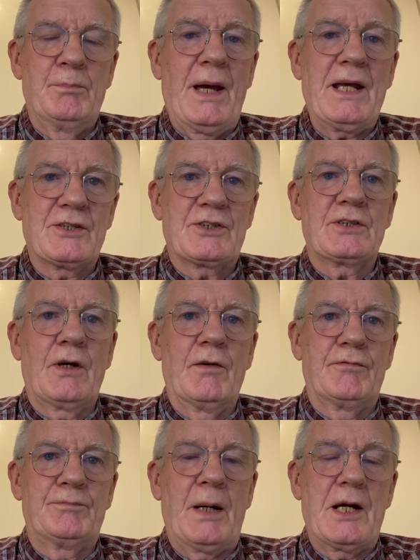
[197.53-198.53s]
base
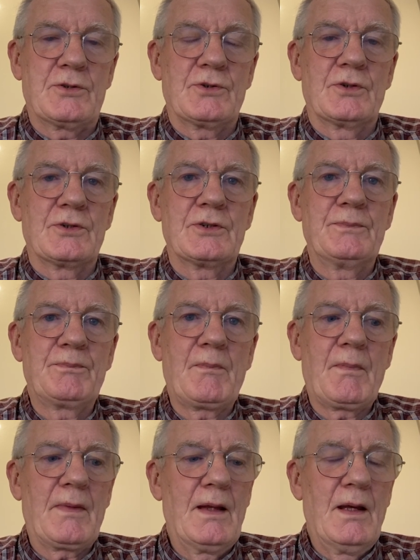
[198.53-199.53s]
of patrons.
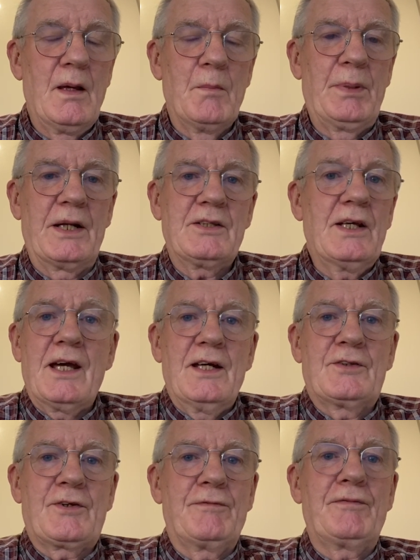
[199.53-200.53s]
But
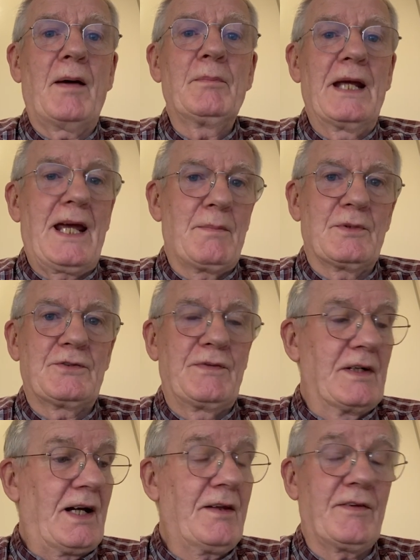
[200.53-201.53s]
it's a family
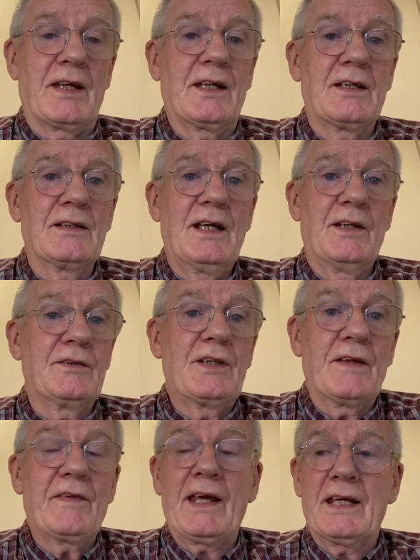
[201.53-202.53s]
atmosphere, I think, and
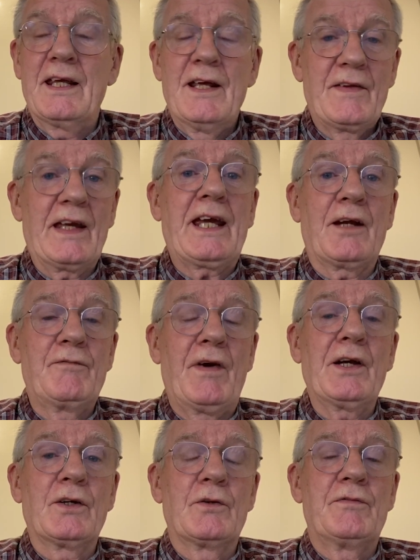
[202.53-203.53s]
they get
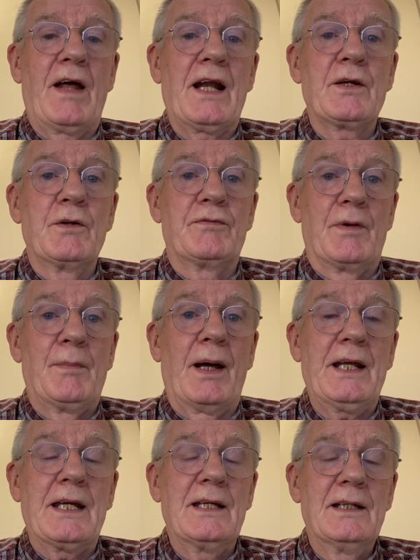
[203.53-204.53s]
very good value for
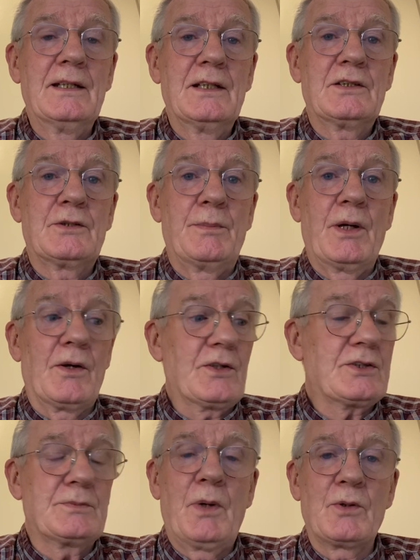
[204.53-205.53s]
money. To be
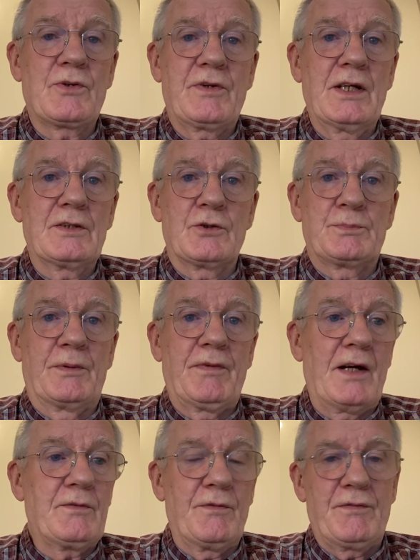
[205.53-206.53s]
honest, most theatres
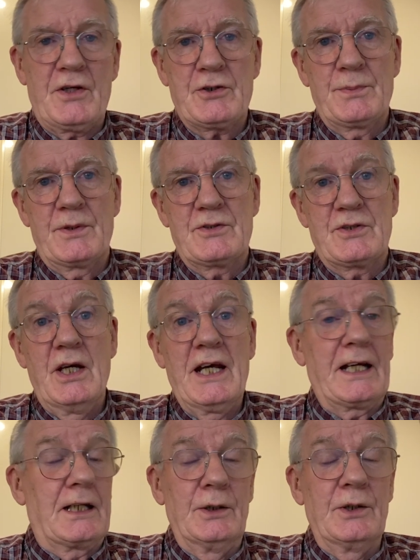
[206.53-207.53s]
provide refreshments
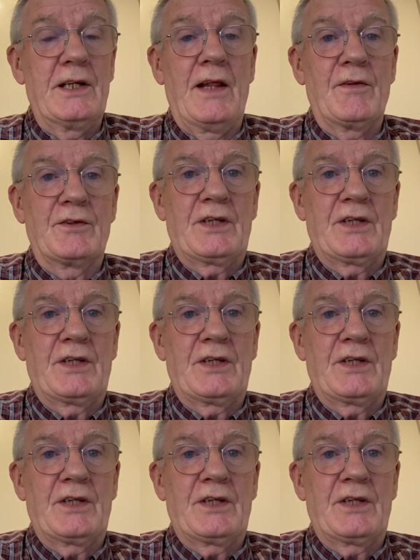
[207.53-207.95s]
included in the